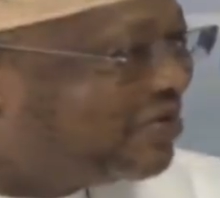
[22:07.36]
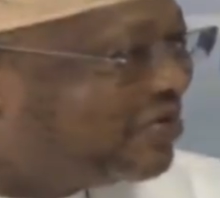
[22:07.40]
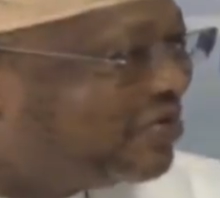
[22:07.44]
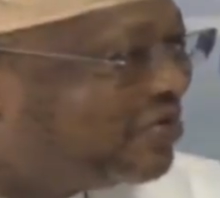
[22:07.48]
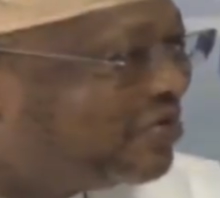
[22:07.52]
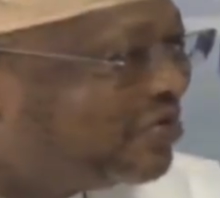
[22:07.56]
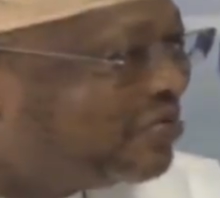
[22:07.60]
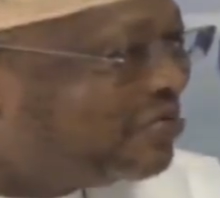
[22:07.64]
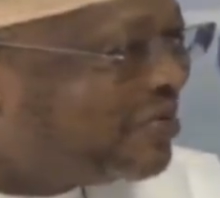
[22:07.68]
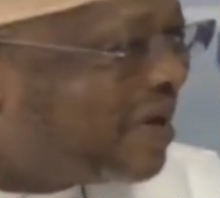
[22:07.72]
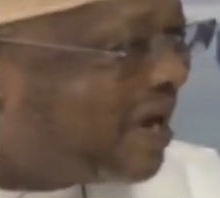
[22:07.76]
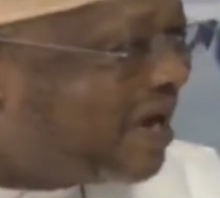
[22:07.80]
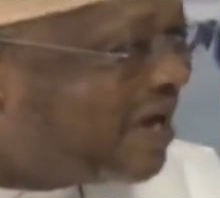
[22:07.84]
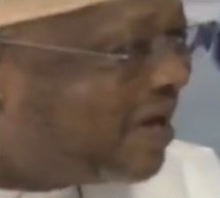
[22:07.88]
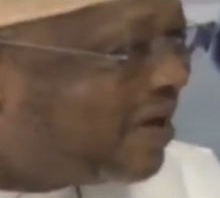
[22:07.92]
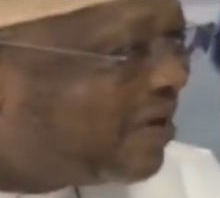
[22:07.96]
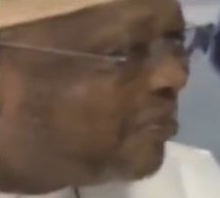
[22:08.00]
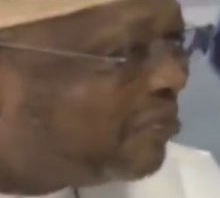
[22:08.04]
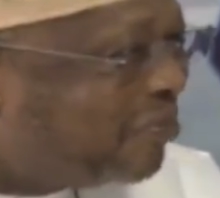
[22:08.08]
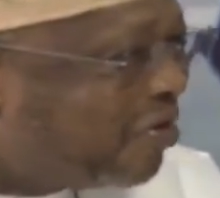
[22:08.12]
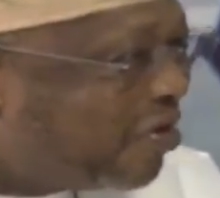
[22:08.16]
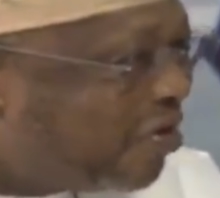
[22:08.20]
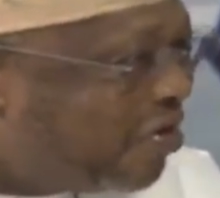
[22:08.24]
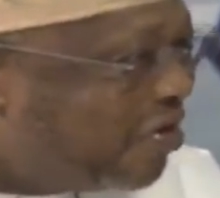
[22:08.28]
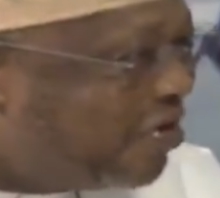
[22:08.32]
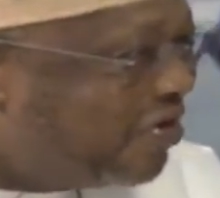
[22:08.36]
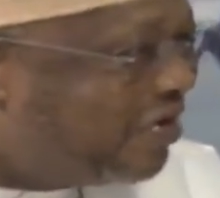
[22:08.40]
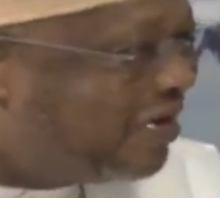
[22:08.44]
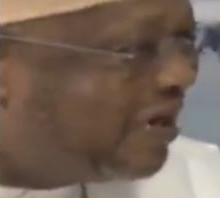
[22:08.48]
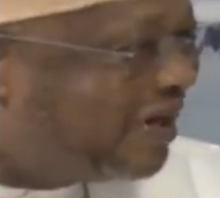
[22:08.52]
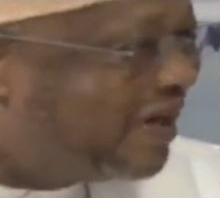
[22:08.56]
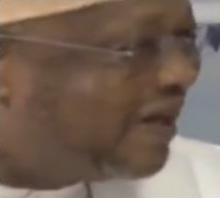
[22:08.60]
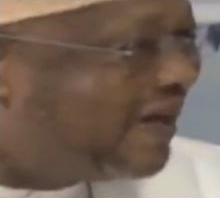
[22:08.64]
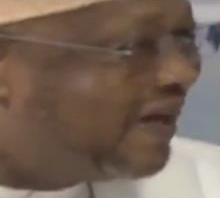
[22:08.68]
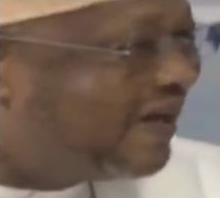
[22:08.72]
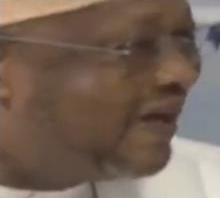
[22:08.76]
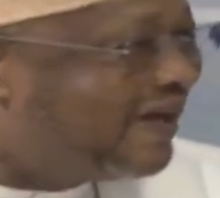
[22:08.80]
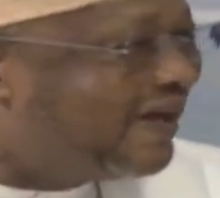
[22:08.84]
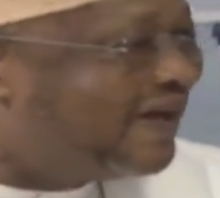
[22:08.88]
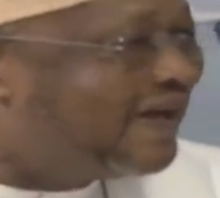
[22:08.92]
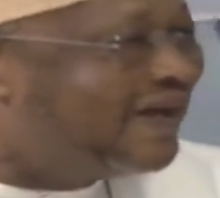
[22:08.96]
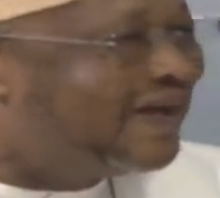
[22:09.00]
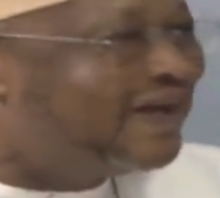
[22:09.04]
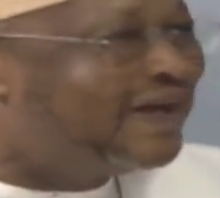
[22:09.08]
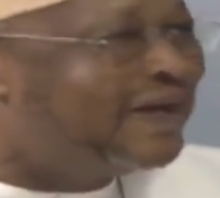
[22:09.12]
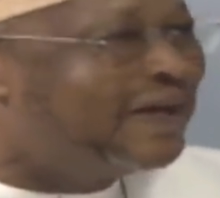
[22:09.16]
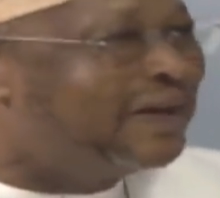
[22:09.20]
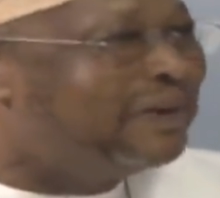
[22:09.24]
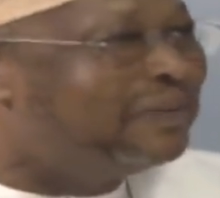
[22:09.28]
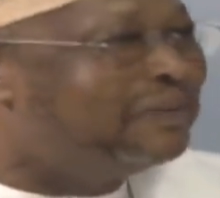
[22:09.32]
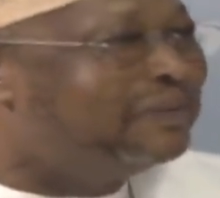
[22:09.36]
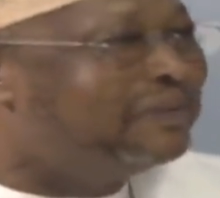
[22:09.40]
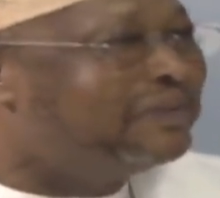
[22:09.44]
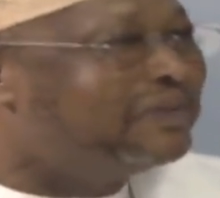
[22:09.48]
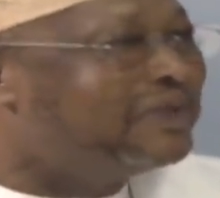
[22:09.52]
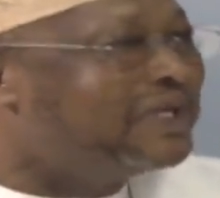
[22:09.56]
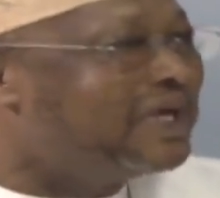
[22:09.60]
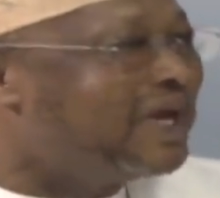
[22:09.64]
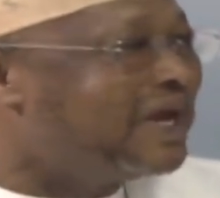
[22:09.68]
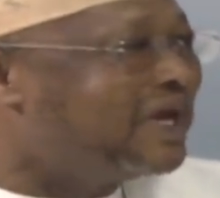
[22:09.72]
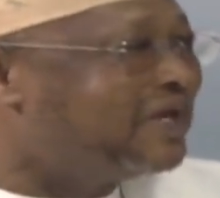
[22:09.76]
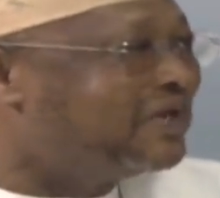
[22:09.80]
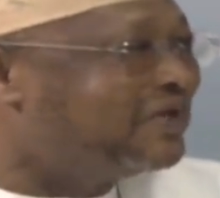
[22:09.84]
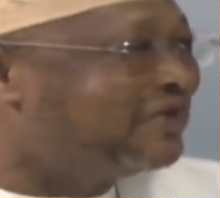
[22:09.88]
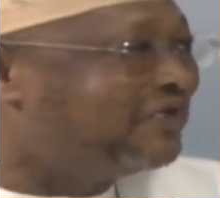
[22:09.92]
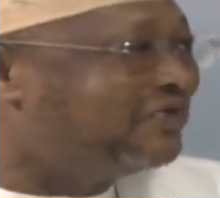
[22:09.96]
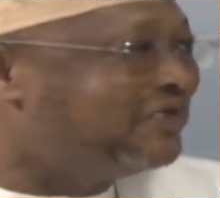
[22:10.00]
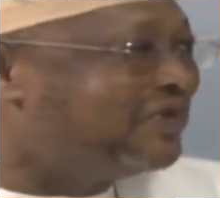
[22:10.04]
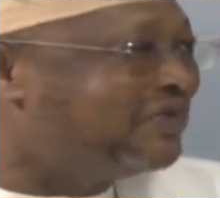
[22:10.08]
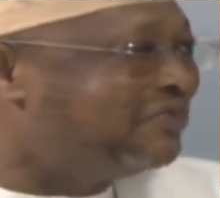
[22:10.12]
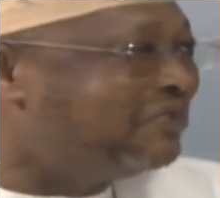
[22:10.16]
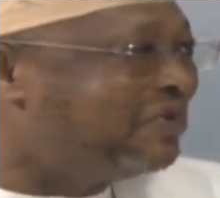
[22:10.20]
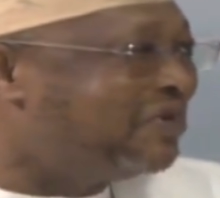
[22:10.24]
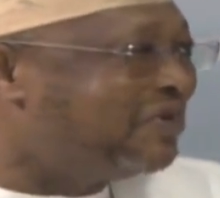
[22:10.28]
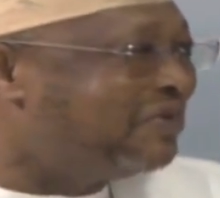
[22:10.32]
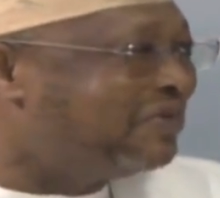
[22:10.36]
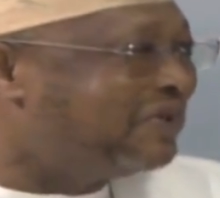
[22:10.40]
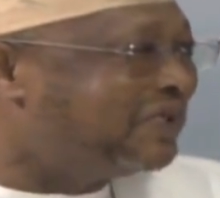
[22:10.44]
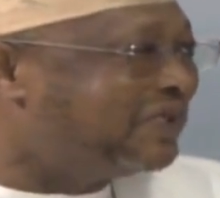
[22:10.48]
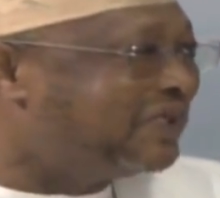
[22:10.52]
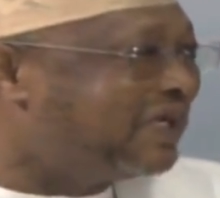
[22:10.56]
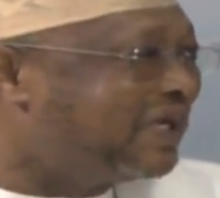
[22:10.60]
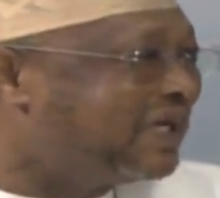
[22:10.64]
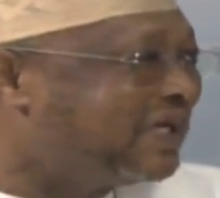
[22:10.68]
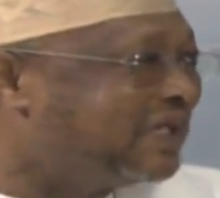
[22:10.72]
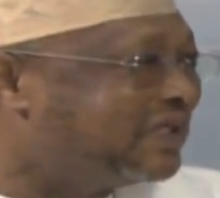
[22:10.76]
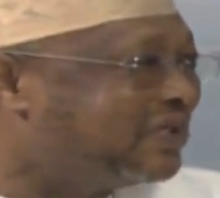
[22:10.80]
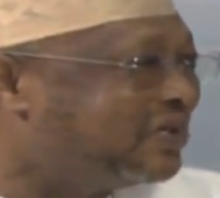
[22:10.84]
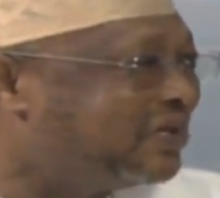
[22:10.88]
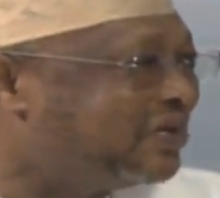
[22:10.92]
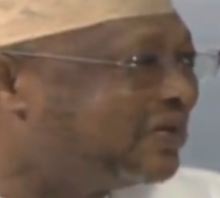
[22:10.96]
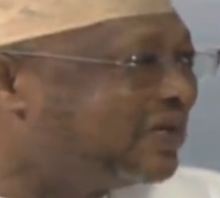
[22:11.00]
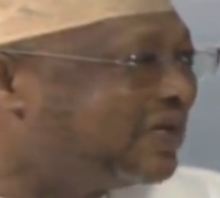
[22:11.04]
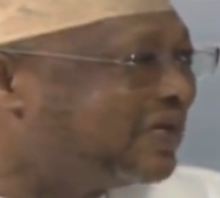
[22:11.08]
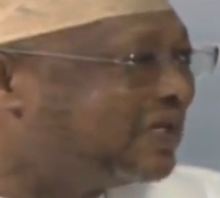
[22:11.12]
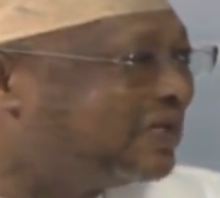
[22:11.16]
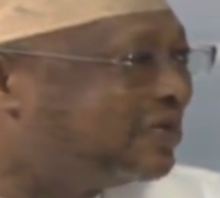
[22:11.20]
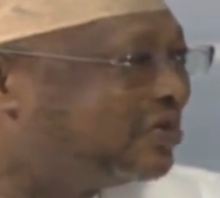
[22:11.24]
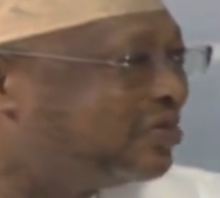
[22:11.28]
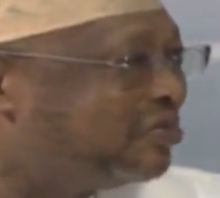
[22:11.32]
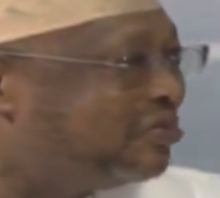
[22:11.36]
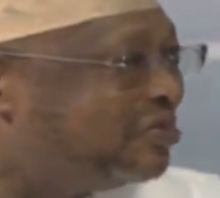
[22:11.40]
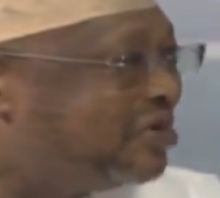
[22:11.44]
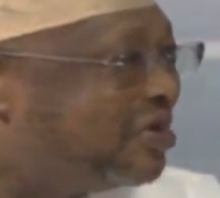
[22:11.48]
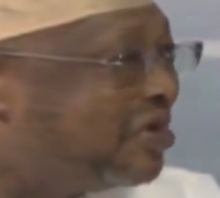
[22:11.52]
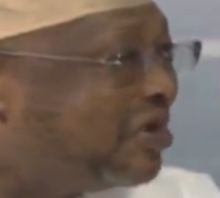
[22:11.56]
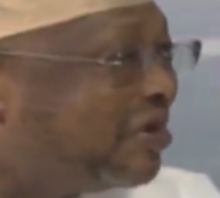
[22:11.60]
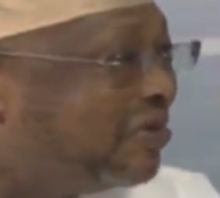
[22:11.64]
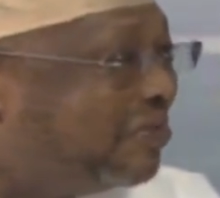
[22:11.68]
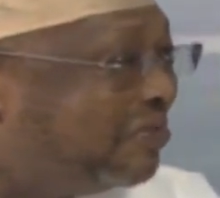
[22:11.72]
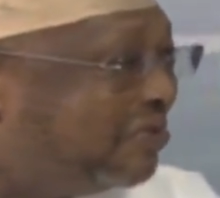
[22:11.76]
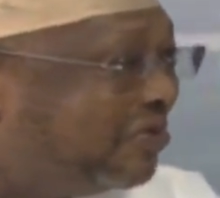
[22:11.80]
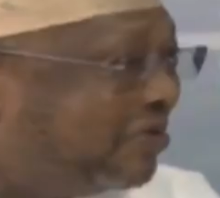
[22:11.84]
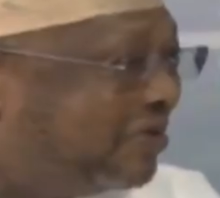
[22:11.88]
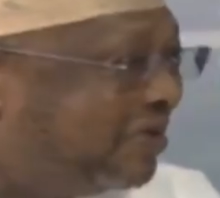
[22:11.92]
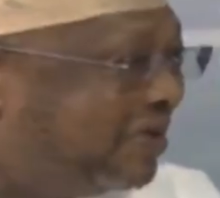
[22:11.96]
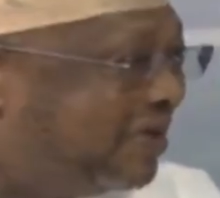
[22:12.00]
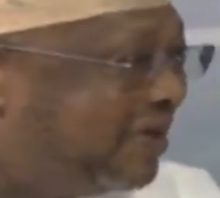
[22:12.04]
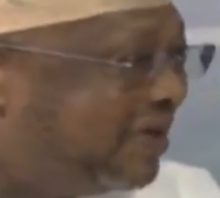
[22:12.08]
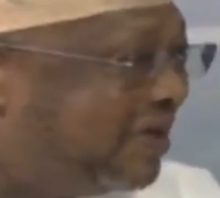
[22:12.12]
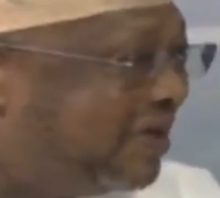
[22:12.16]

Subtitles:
do more. The art of diplomacy has taught us to be humble,